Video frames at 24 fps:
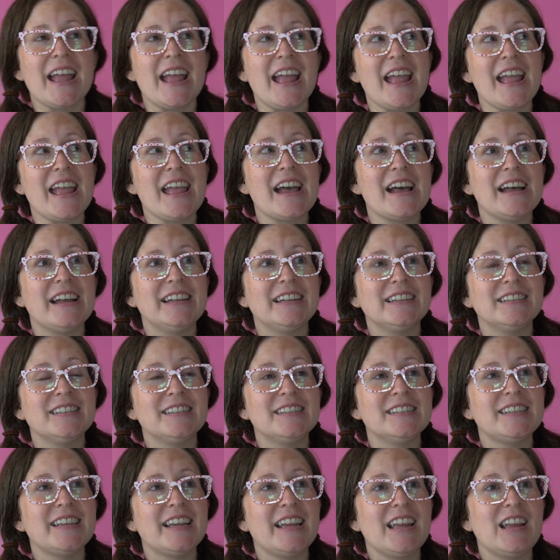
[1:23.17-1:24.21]

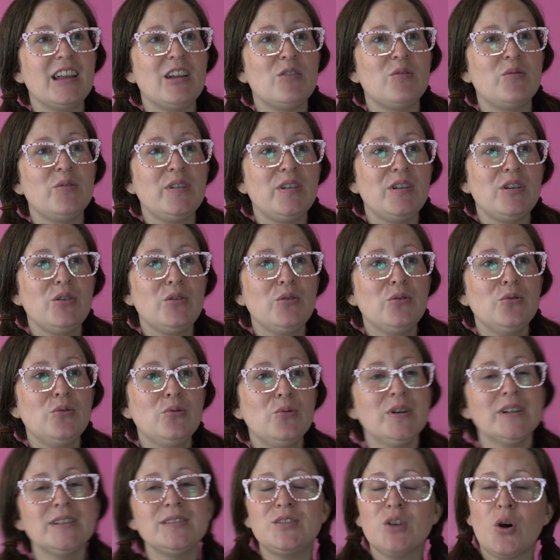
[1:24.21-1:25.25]
And if
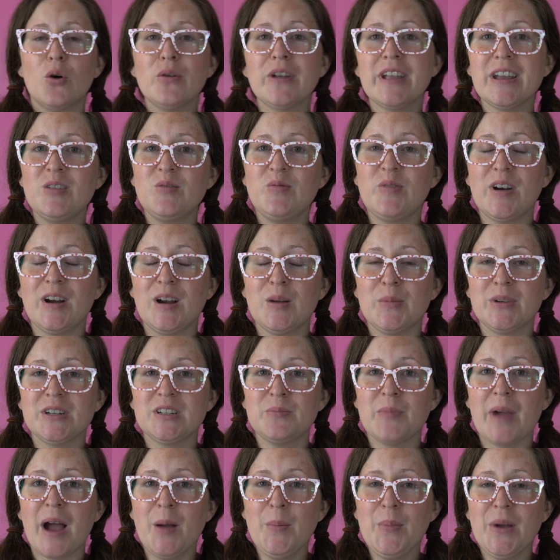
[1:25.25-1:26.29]
you don't get very much
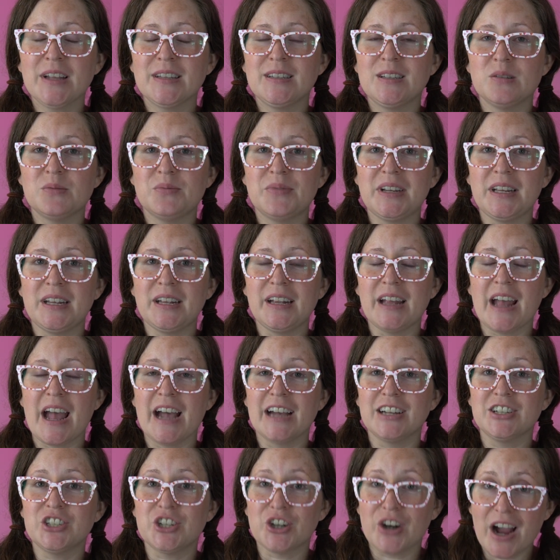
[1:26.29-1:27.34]
map activity
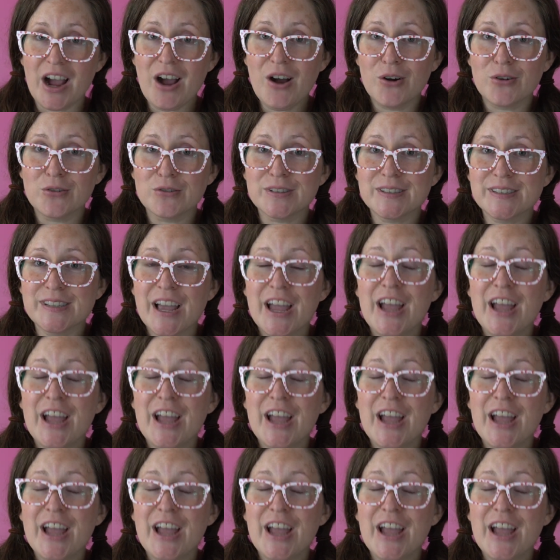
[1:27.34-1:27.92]
at your house,